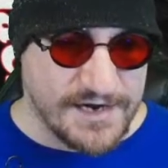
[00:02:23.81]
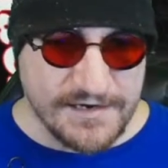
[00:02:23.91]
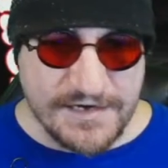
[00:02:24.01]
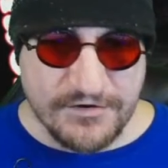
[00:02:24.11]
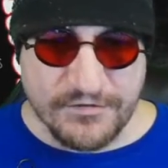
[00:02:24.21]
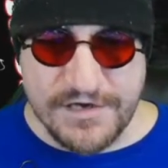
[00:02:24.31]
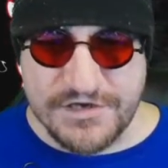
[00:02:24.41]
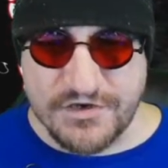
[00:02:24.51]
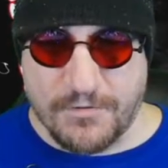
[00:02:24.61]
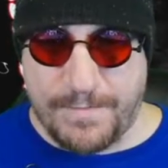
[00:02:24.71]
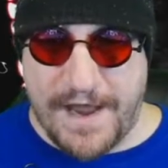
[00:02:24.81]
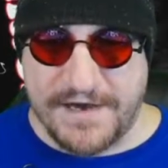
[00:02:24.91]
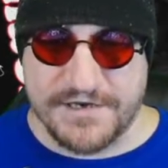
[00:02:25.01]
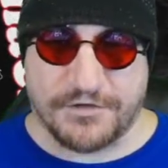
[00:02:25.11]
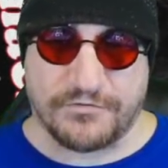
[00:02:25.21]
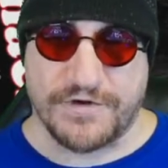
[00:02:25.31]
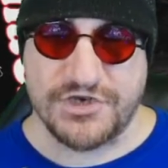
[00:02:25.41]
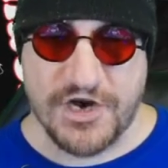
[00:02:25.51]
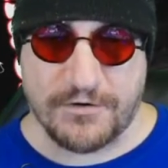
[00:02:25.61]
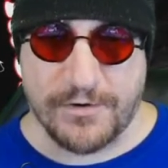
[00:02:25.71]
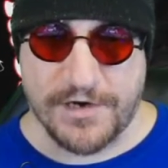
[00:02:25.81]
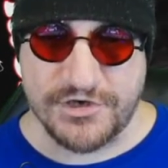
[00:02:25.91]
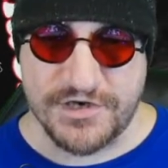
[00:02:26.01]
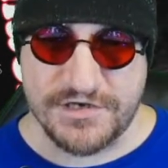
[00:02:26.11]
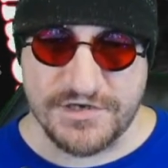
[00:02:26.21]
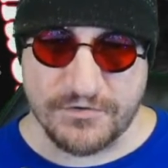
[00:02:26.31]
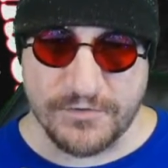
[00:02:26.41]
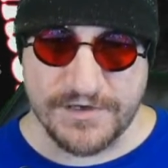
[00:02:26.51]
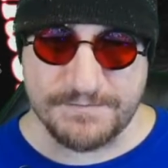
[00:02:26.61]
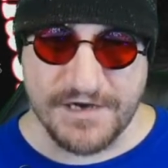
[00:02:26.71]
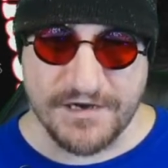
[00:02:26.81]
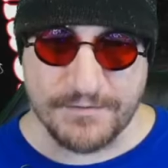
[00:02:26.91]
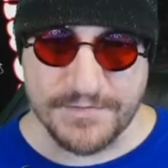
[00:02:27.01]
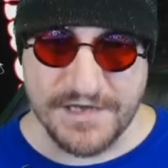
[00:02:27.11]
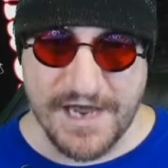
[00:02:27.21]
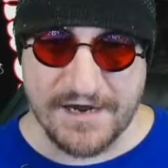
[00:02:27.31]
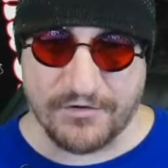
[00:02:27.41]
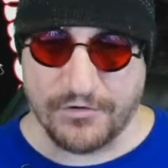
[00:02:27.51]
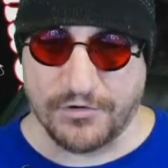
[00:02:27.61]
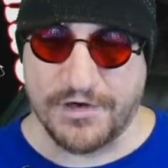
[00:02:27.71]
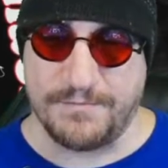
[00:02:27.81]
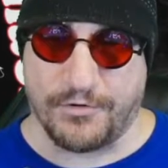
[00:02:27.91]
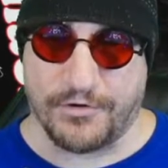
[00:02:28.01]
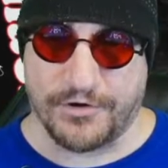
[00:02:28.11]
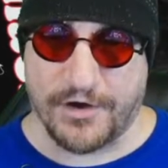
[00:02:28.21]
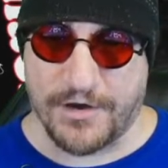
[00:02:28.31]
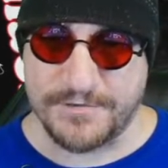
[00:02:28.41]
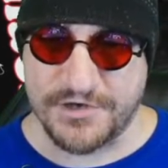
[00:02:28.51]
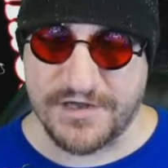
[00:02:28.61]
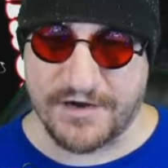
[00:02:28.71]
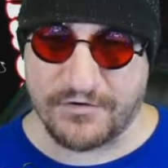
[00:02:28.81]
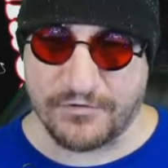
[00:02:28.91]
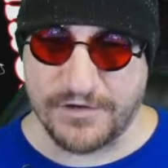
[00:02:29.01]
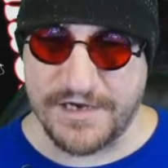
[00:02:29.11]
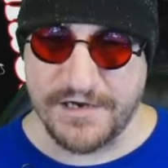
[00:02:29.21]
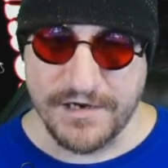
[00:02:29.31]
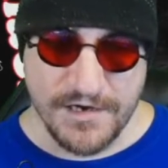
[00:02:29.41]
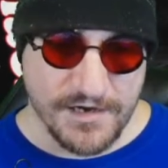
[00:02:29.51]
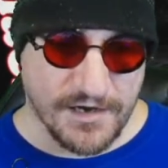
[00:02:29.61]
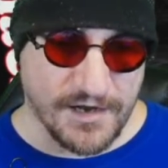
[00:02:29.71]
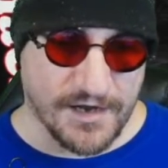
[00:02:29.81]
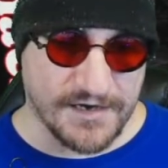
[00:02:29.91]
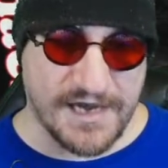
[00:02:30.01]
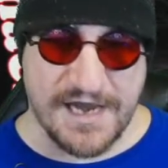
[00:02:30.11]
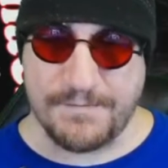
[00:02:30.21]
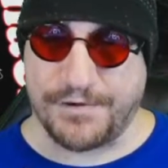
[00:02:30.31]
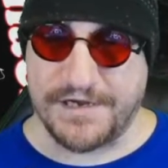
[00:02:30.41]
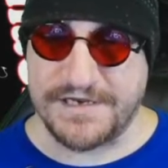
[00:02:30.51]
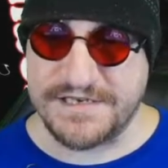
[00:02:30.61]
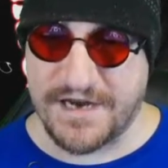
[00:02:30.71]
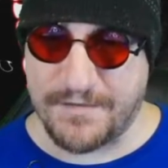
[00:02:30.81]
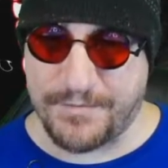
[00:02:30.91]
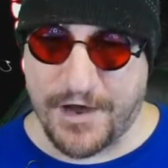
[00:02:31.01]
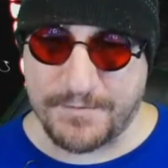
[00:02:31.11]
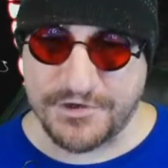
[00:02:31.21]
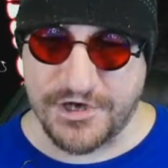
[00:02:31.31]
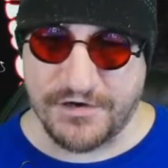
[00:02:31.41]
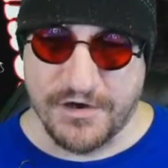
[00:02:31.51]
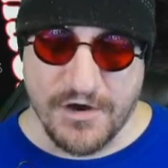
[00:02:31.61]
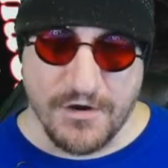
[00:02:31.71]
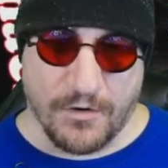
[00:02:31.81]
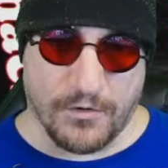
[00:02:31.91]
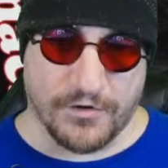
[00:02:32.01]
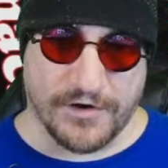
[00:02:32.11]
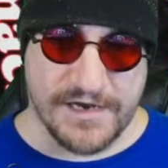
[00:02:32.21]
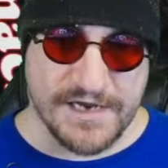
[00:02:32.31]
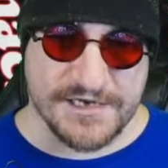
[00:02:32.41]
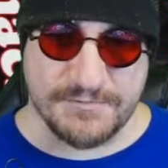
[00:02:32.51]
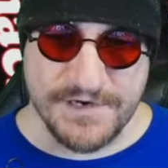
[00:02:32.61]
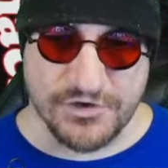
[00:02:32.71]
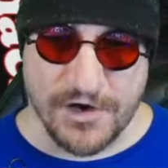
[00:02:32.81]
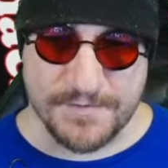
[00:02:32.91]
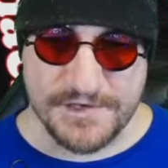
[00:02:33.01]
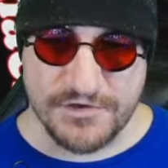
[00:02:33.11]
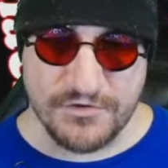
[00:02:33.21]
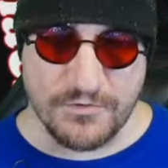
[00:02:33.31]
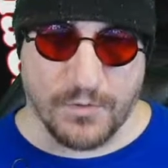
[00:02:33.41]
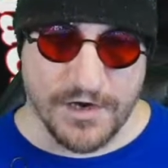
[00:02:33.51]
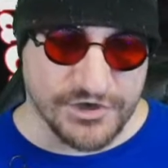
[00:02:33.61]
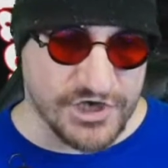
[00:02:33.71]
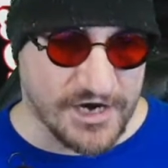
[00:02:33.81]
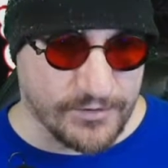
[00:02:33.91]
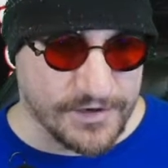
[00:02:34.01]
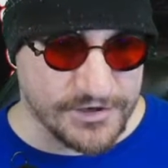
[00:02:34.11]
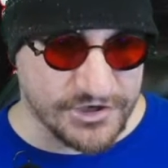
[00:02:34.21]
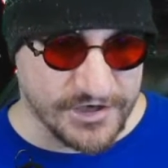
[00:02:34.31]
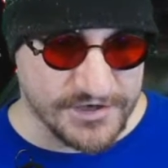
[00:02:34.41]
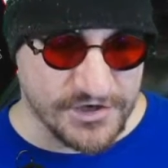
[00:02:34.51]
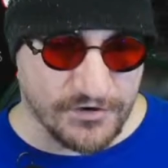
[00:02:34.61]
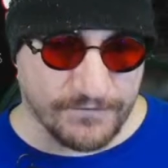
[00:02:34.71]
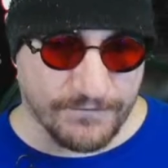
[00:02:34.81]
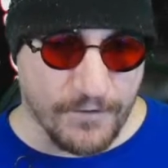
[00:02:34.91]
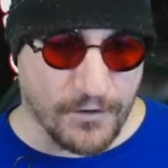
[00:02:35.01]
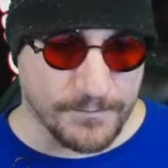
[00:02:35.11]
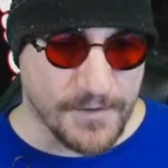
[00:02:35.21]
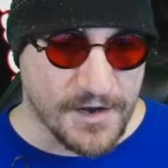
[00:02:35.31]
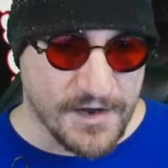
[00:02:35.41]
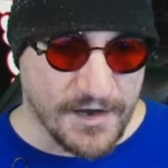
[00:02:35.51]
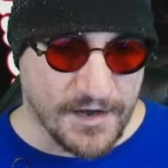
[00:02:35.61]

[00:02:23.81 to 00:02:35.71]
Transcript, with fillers: It either needs to go back to three Shadow Energy, so it becomes that early board option, that early Uh, gameplay setup option, or it needs to be dropped to one Shadow Energy in its current form.